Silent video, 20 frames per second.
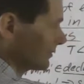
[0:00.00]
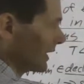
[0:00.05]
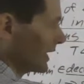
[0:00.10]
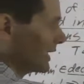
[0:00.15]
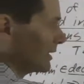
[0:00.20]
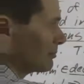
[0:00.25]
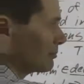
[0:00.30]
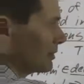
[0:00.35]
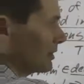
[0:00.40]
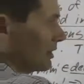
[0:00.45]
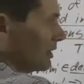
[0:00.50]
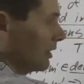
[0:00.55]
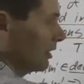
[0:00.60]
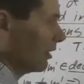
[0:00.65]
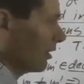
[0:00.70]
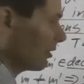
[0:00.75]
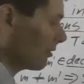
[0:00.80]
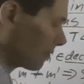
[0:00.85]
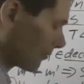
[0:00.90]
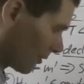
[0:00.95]
M
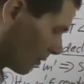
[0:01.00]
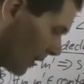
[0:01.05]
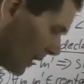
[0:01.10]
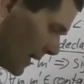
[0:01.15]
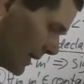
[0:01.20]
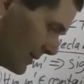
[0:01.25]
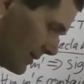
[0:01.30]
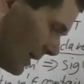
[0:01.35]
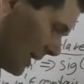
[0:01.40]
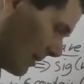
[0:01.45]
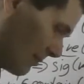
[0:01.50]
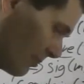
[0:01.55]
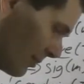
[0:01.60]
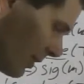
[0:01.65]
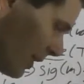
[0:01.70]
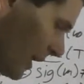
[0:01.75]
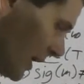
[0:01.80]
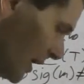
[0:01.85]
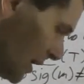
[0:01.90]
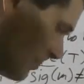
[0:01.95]
overrides M
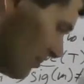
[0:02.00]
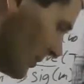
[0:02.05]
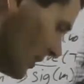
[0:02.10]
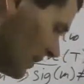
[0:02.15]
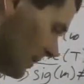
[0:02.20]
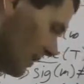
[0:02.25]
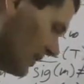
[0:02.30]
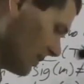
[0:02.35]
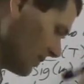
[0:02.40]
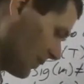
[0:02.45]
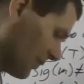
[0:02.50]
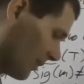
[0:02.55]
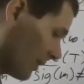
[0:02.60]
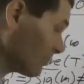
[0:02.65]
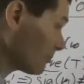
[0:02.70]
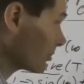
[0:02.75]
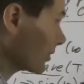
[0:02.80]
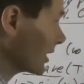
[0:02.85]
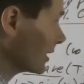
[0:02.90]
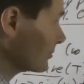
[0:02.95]
prime, so
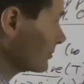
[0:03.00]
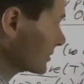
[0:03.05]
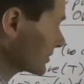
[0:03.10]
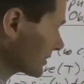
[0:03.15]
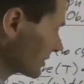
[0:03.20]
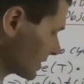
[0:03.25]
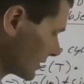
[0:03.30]
M prime is in